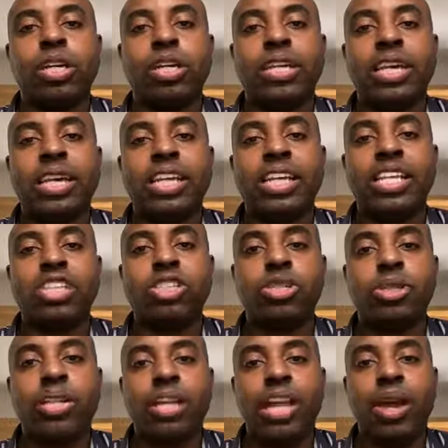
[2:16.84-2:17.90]
get
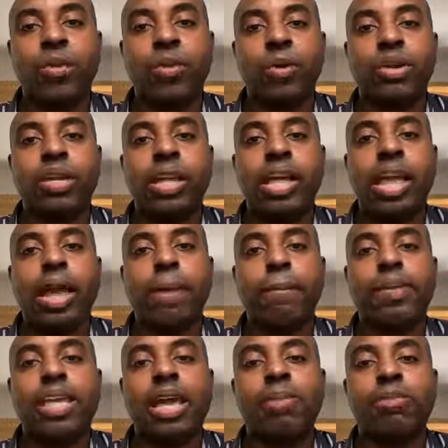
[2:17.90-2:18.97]
into the network and
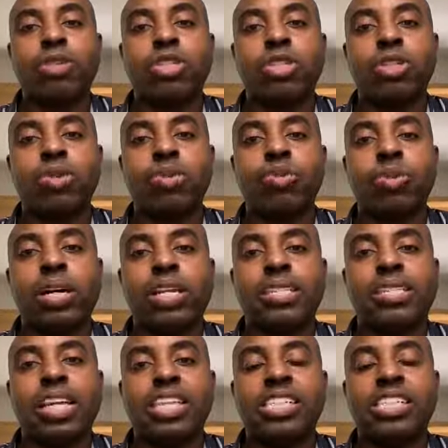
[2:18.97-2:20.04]
be able to
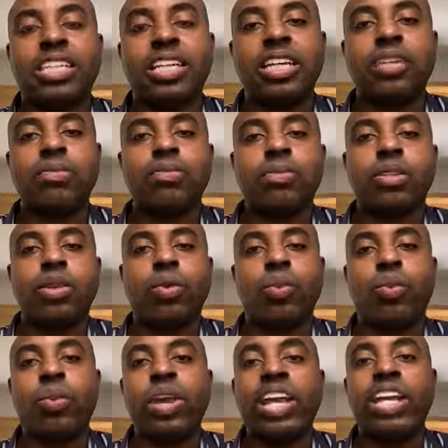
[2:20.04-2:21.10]
essentially
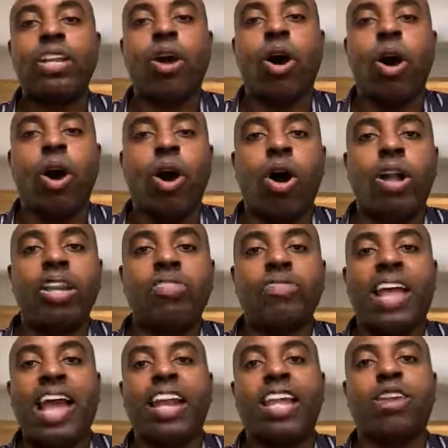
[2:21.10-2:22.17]
read all of
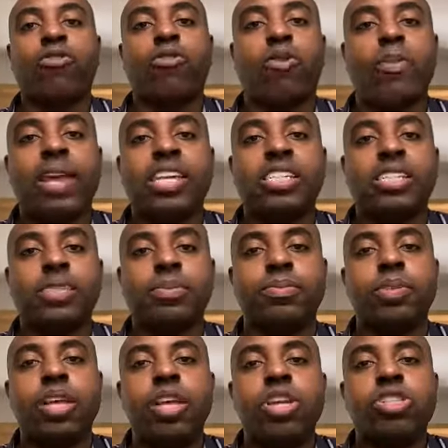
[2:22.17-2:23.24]
that information.
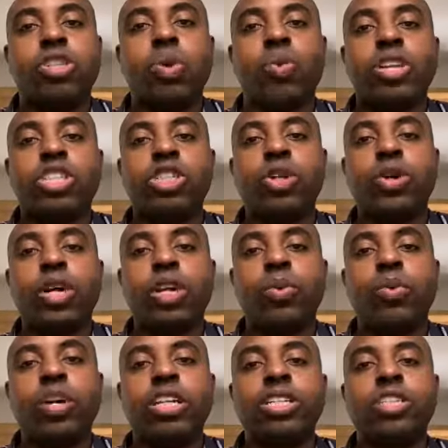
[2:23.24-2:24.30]
So what you're going to
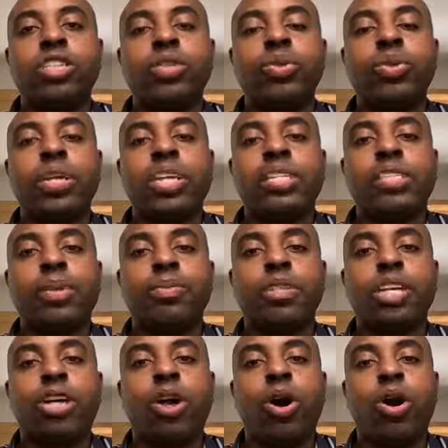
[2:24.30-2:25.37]
want to do is
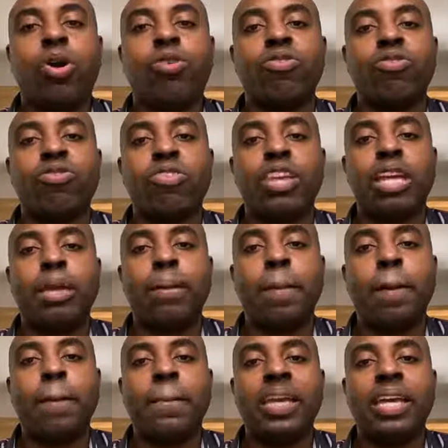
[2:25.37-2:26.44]
something called
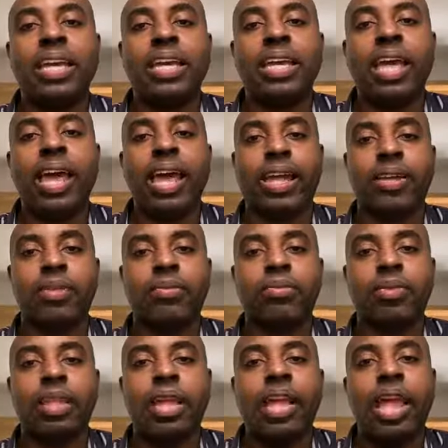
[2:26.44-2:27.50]
VPN.
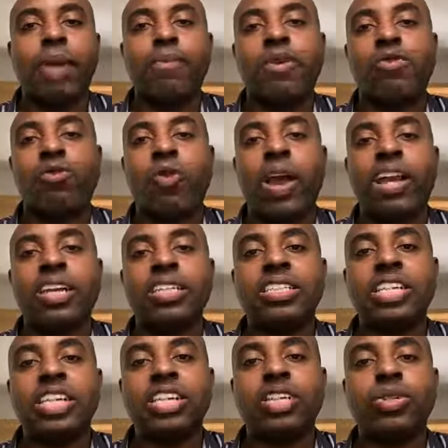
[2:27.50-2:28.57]
And before I
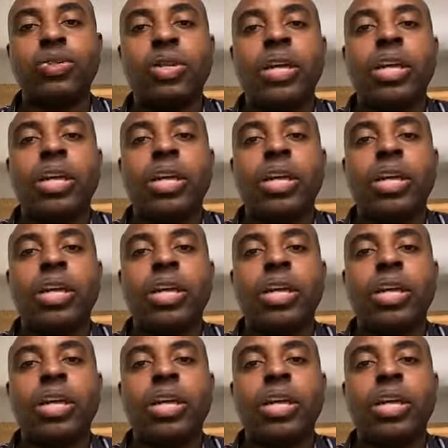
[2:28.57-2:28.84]
continue,